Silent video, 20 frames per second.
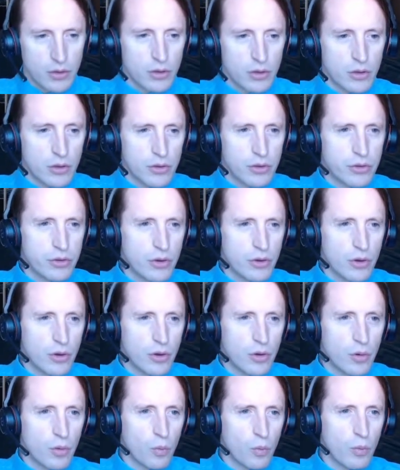
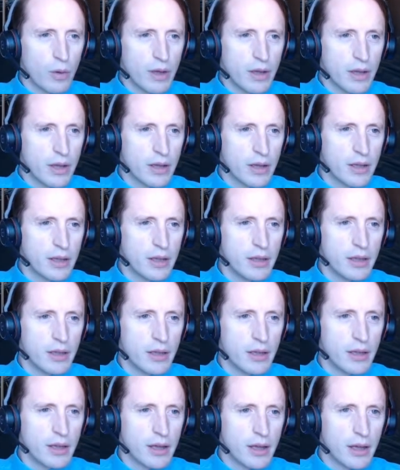So where he,
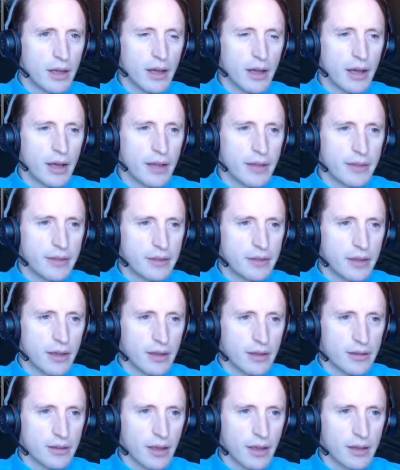this
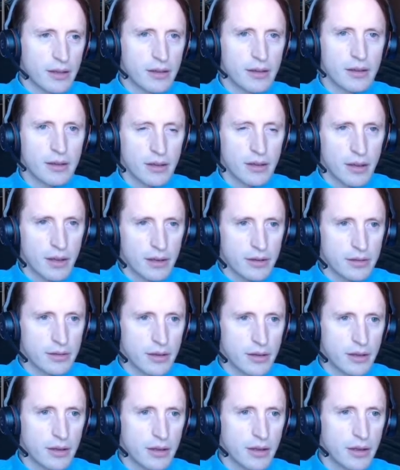is
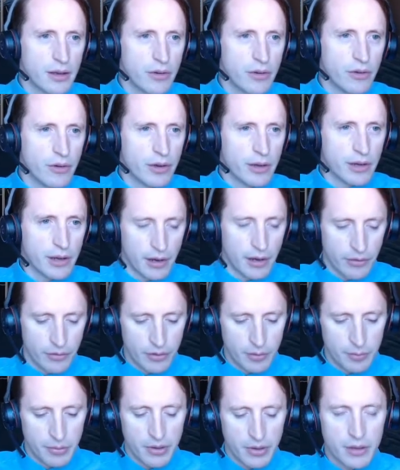actually annoying
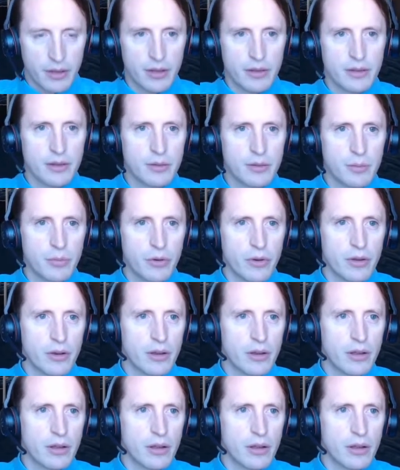everybody at this point.